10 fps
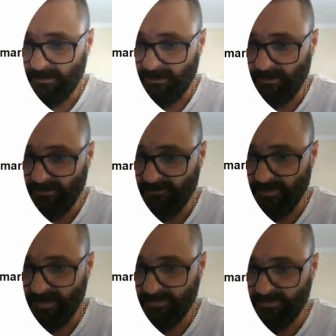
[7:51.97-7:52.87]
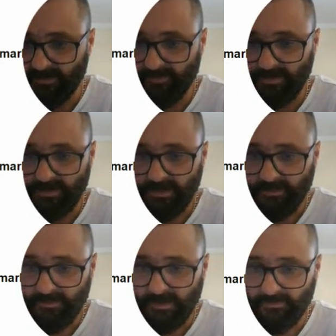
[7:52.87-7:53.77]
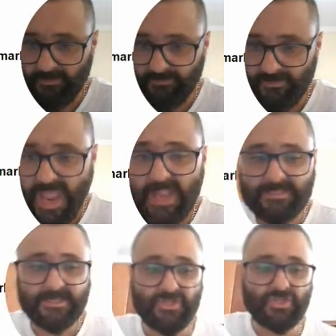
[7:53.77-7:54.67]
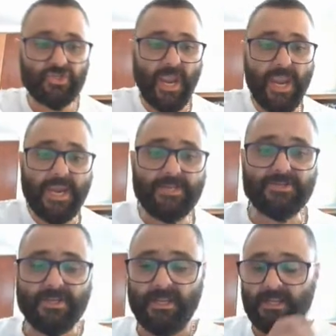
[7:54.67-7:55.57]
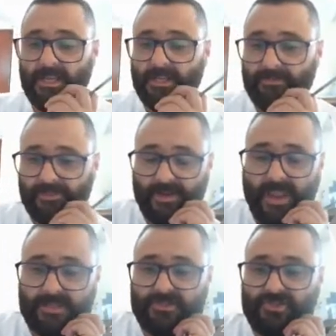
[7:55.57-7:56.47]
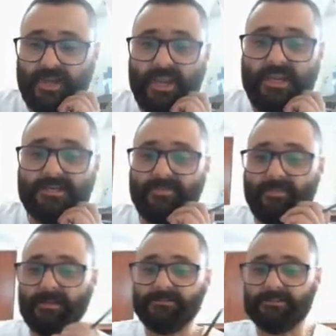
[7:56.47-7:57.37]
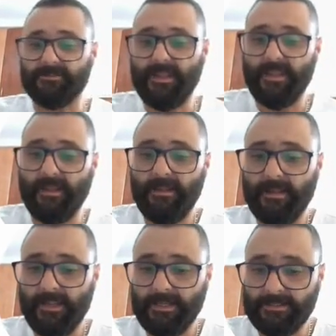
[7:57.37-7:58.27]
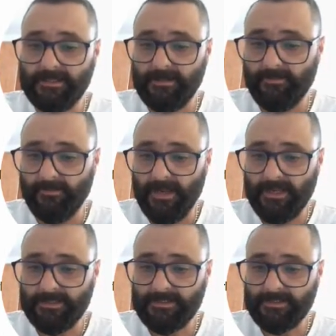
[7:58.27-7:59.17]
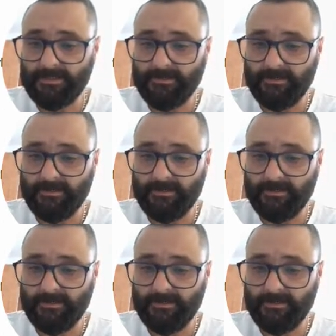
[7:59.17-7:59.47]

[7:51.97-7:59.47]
of momentum. Now the net change in momentum here is mass.